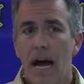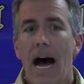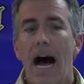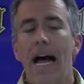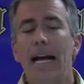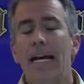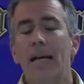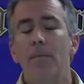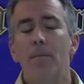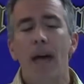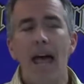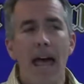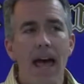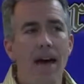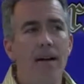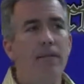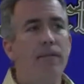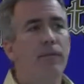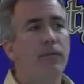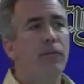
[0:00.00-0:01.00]
I am
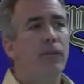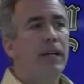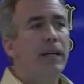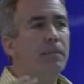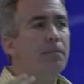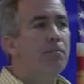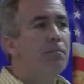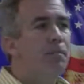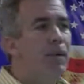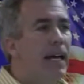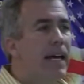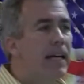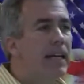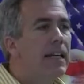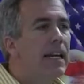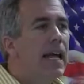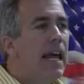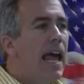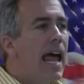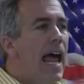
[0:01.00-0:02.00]
every
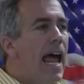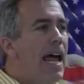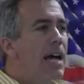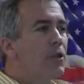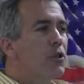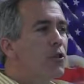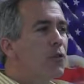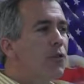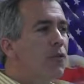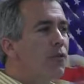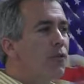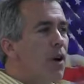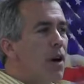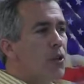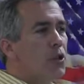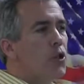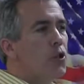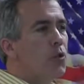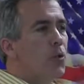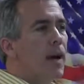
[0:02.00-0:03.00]
bit as
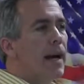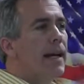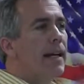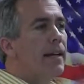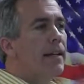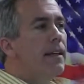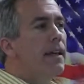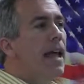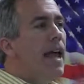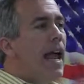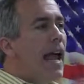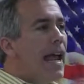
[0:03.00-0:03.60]
frustrated